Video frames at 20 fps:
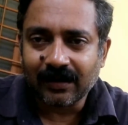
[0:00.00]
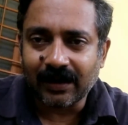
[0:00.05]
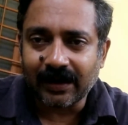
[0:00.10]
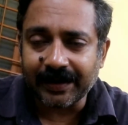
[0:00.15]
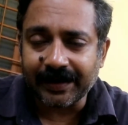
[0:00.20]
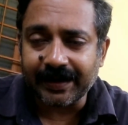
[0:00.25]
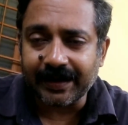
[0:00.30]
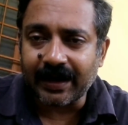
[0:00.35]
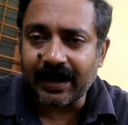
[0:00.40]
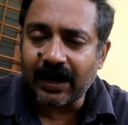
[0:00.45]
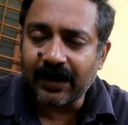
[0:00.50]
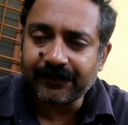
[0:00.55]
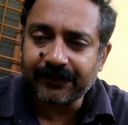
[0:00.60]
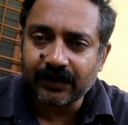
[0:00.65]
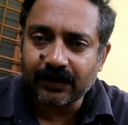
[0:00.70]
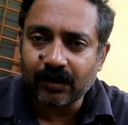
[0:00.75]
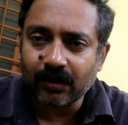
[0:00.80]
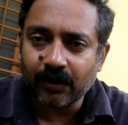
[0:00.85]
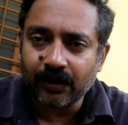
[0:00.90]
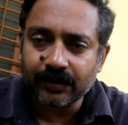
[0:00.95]
Hi,
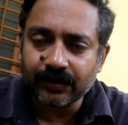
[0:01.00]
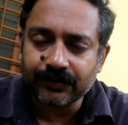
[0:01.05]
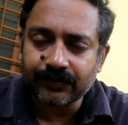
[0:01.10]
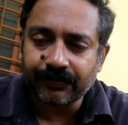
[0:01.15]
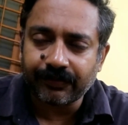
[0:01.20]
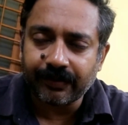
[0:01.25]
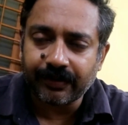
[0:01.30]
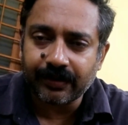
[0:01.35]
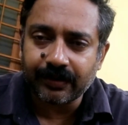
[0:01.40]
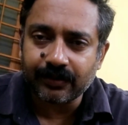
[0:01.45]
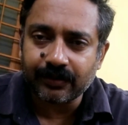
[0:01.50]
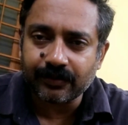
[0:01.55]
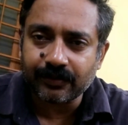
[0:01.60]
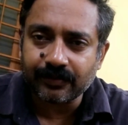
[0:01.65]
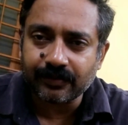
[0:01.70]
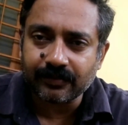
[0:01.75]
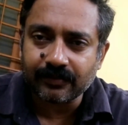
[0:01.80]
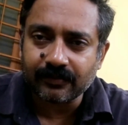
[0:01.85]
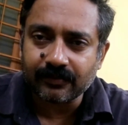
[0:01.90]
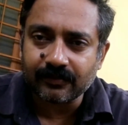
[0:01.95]
after going through
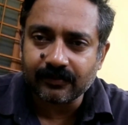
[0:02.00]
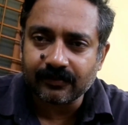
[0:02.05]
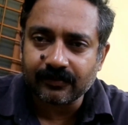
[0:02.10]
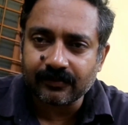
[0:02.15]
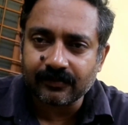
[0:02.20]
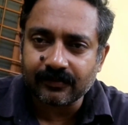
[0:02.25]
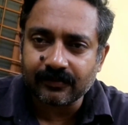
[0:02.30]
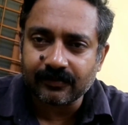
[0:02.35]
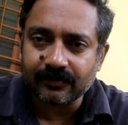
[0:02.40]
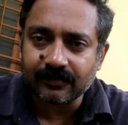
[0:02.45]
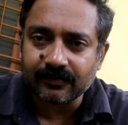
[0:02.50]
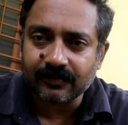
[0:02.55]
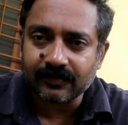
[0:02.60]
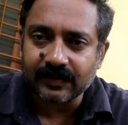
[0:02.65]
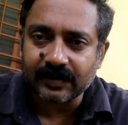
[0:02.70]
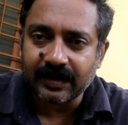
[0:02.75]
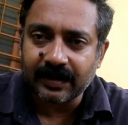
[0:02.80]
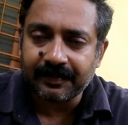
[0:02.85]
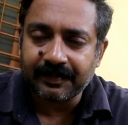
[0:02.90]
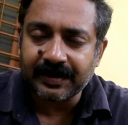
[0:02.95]

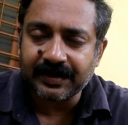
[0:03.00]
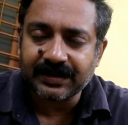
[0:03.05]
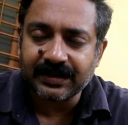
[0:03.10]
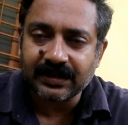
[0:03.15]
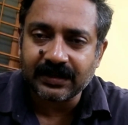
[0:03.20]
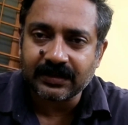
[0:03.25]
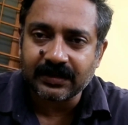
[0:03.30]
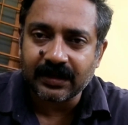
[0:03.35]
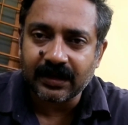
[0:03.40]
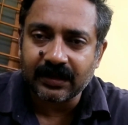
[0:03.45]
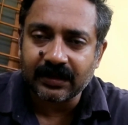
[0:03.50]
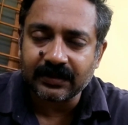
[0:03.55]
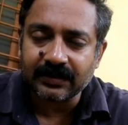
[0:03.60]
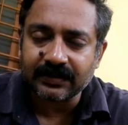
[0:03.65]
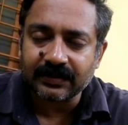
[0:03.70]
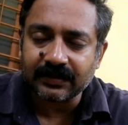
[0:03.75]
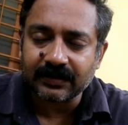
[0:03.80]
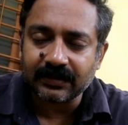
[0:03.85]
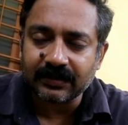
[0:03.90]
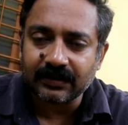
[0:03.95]
a bit
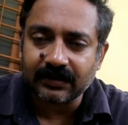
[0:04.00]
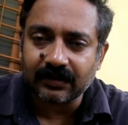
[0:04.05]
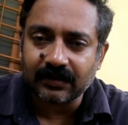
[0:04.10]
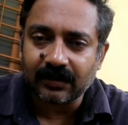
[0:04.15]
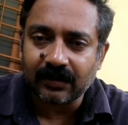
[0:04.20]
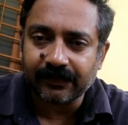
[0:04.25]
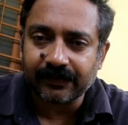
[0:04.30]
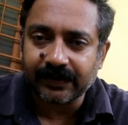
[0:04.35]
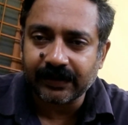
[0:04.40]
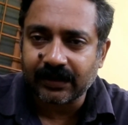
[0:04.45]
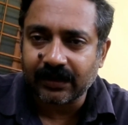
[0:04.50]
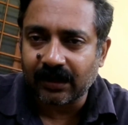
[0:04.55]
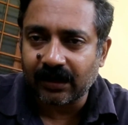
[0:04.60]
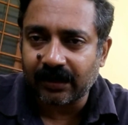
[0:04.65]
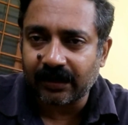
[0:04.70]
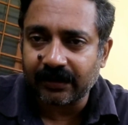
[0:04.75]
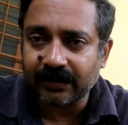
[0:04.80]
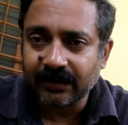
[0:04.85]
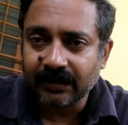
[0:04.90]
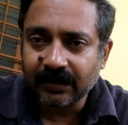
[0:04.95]
details of the
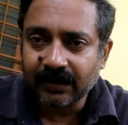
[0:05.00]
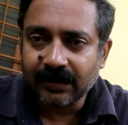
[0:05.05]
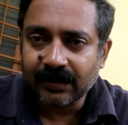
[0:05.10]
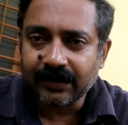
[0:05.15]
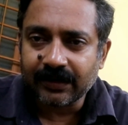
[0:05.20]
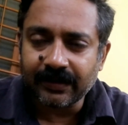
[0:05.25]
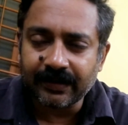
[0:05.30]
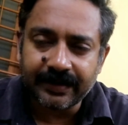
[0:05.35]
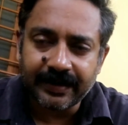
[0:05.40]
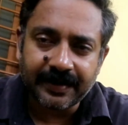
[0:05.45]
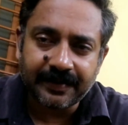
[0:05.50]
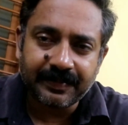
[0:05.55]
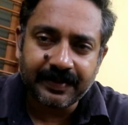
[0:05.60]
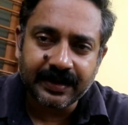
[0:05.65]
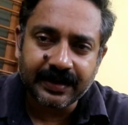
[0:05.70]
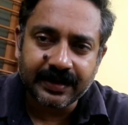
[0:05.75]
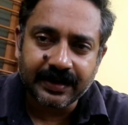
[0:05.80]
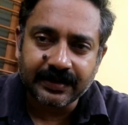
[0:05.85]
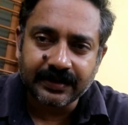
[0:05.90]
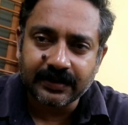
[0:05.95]
car, now let
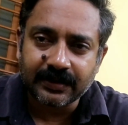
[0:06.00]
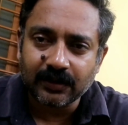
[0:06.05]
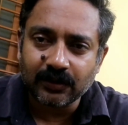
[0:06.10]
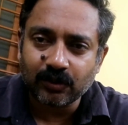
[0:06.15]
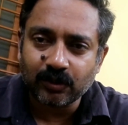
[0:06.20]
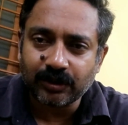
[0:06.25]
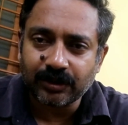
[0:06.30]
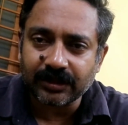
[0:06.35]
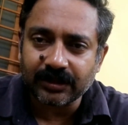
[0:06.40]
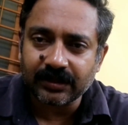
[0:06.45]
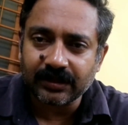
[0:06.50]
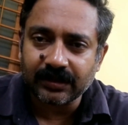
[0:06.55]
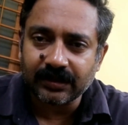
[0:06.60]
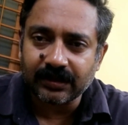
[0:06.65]
me conclude